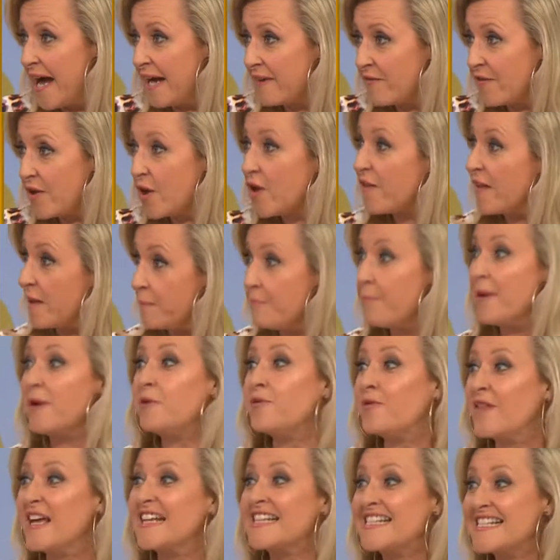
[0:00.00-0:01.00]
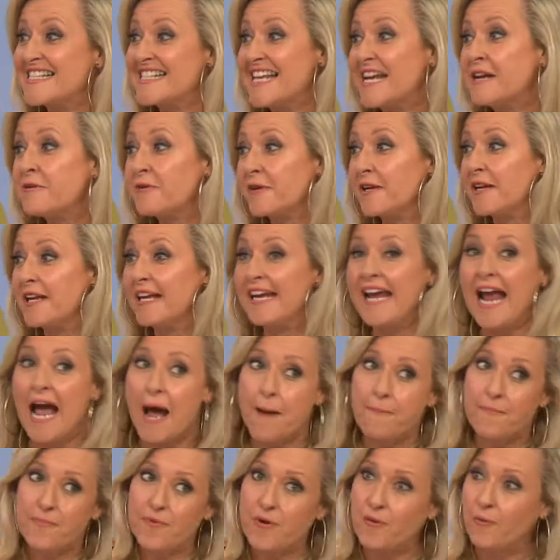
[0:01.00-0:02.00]
of the He built that secretly up
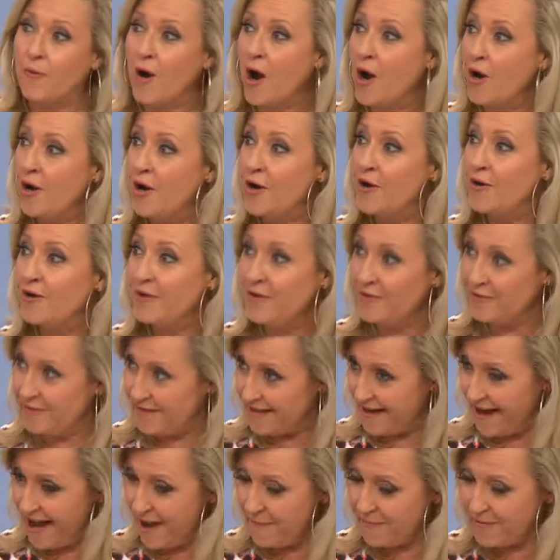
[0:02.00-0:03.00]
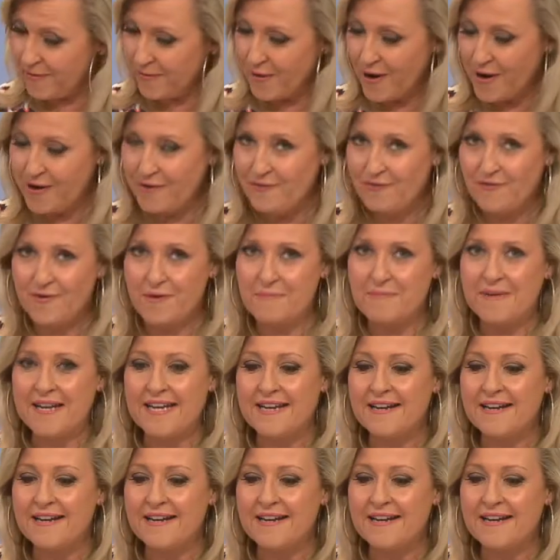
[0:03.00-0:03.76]
right the road, up the road that's from